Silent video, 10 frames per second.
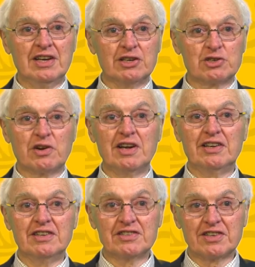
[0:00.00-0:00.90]

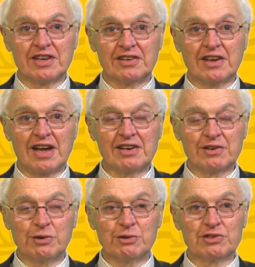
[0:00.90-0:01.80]
Australians and
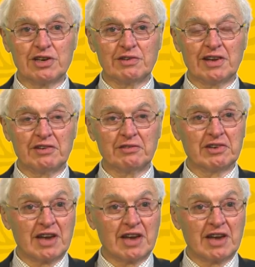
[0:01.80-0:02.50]
caused several hundred